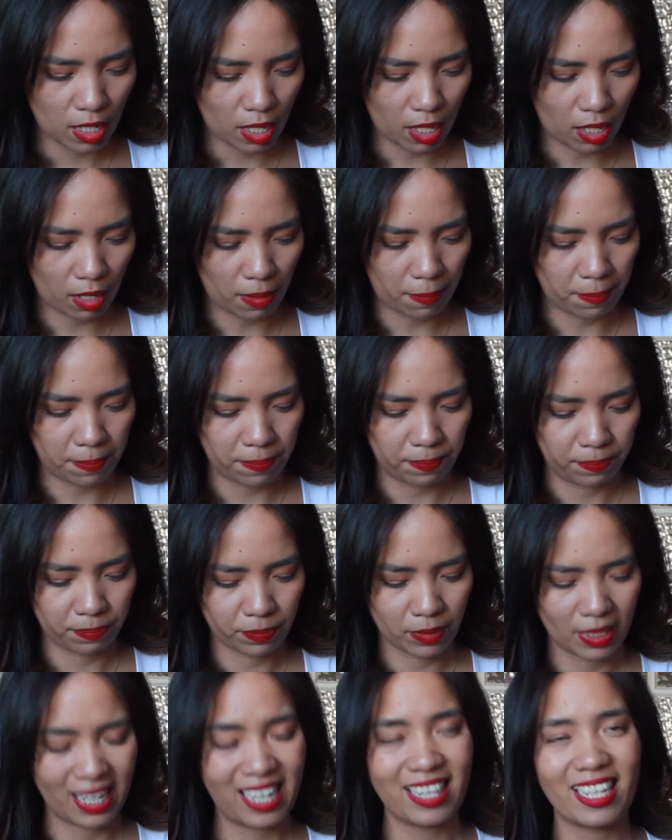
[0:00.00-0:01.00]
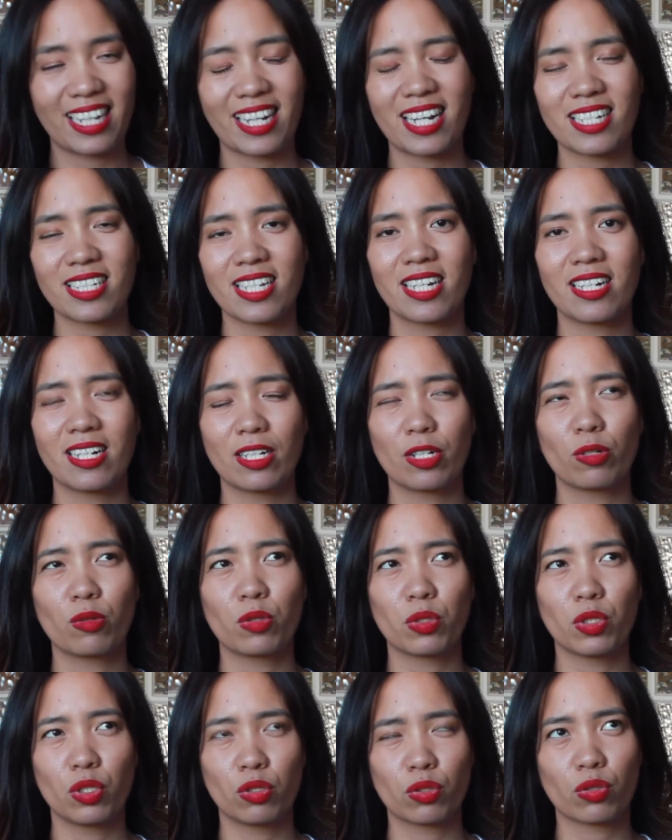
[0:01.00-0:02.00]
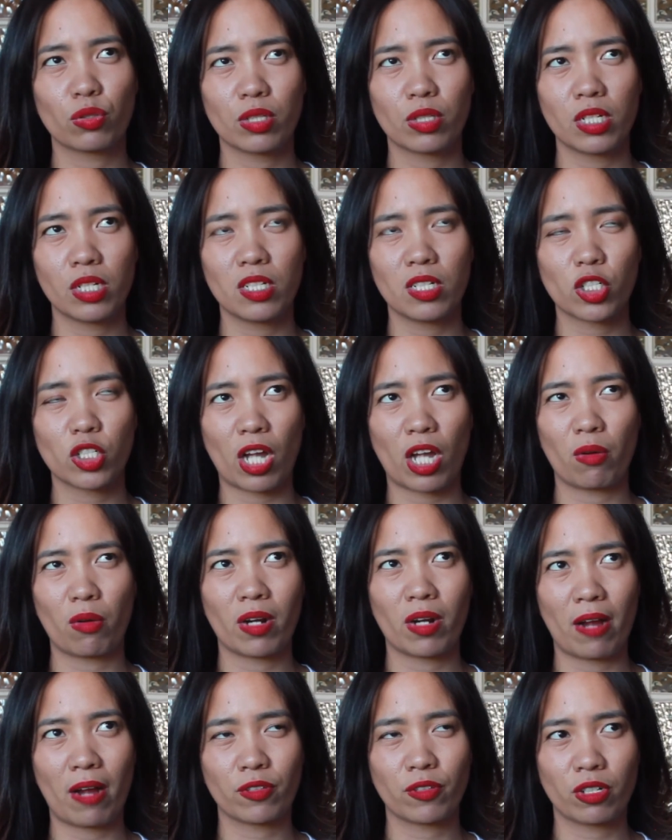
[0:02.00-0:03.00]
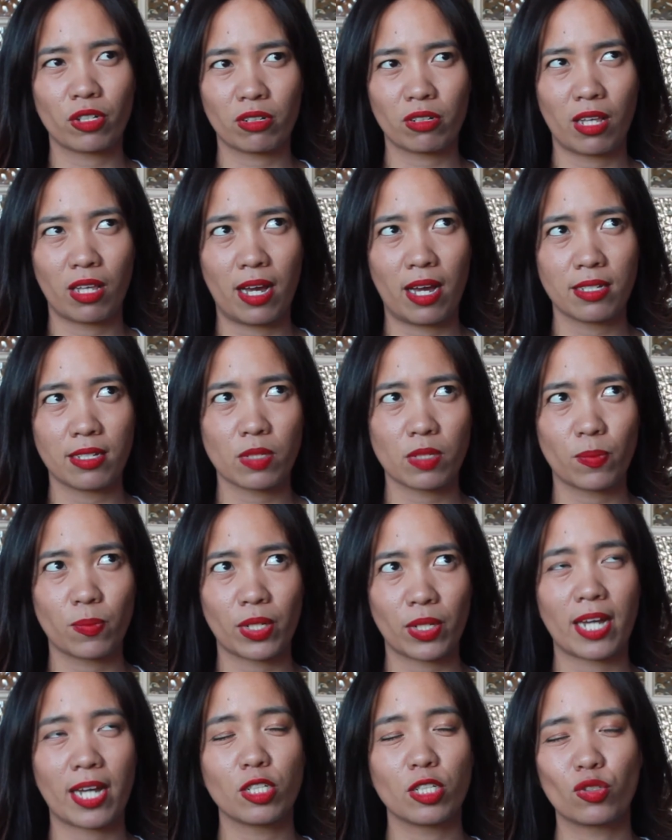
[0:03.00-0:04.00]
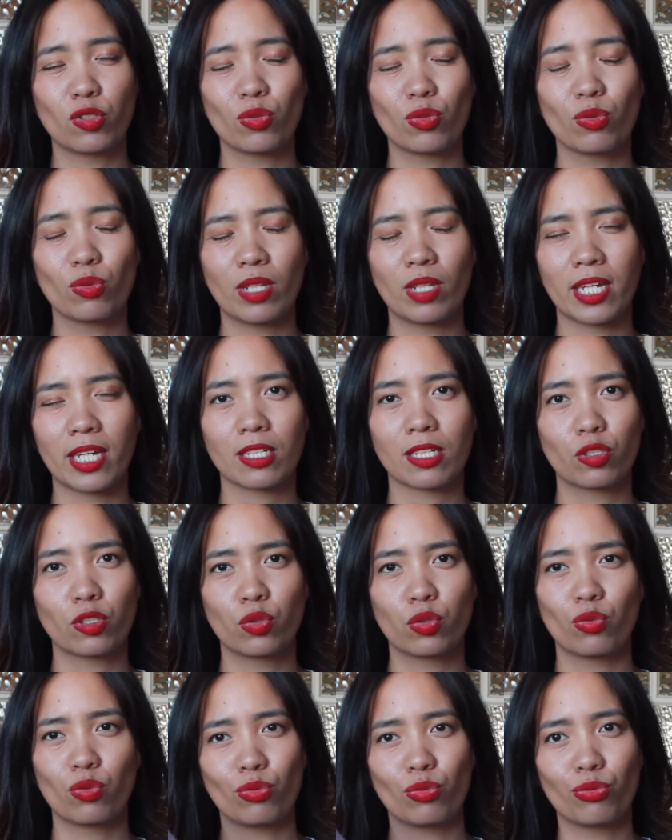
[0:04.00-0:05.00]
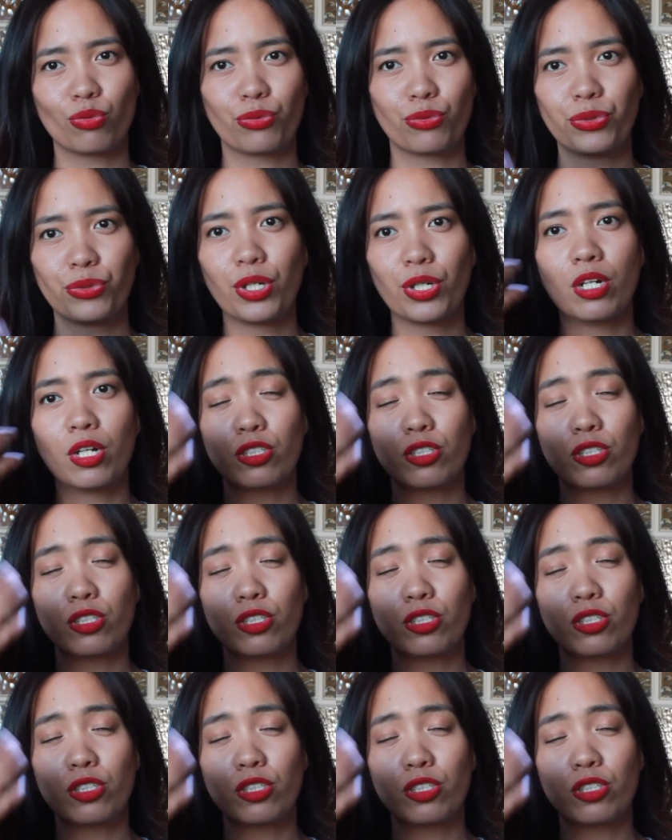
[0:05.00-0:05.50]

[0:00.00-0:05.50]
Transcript: Like I said, I don't usually shower after class, but I do like to